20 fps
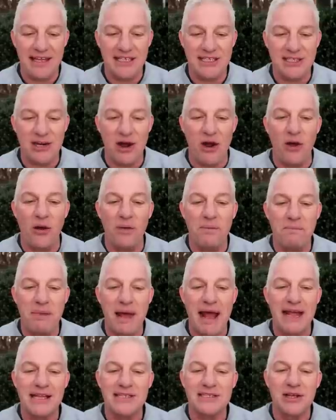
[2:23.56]
And Stone
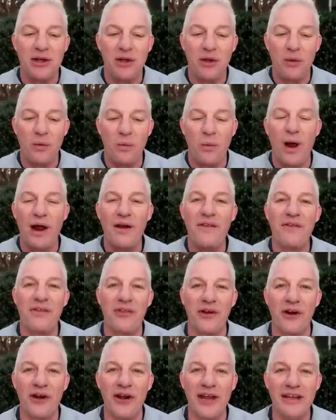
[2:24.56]
bets
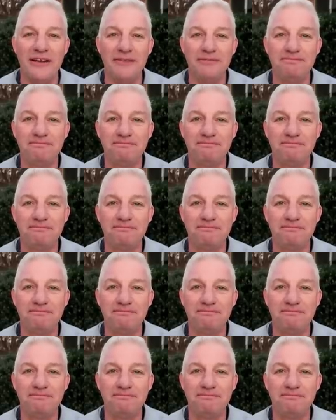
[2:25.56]
130.